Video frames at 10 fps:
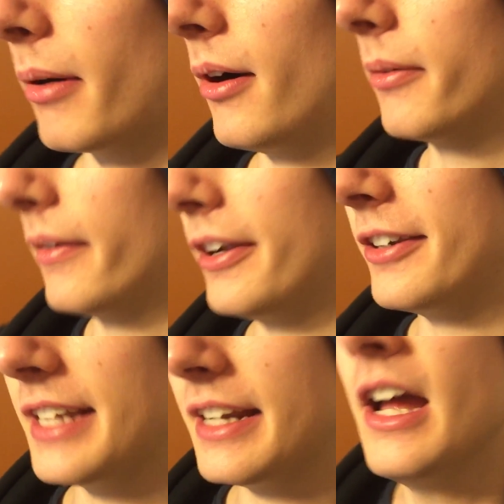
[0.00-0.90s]
Paul
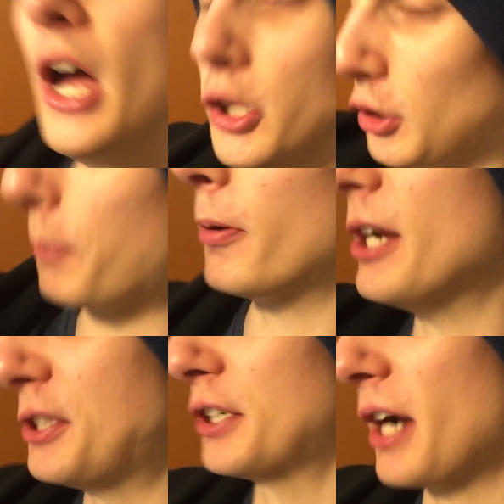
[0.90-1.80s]
Revere said, the
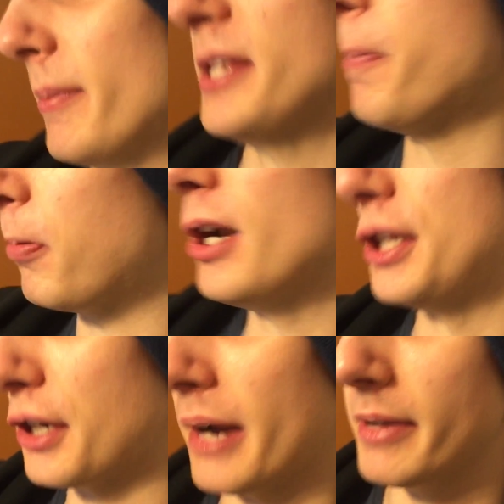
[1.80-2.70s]
British are coming, the
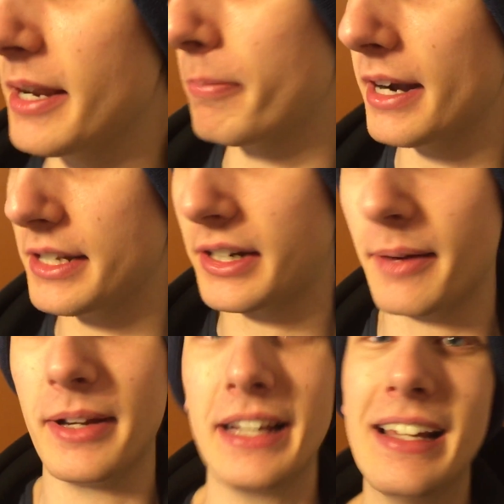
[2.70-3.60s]
British are coming, the British are
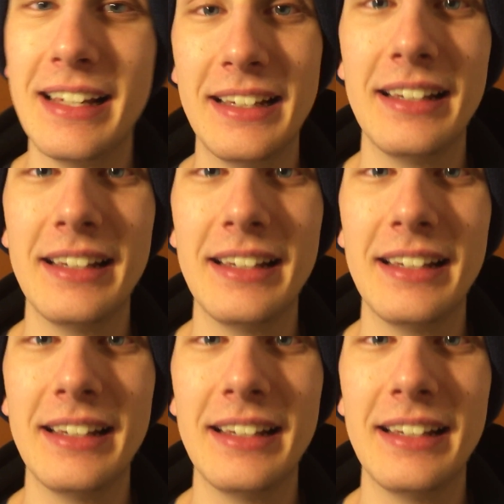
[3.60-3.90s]
coming.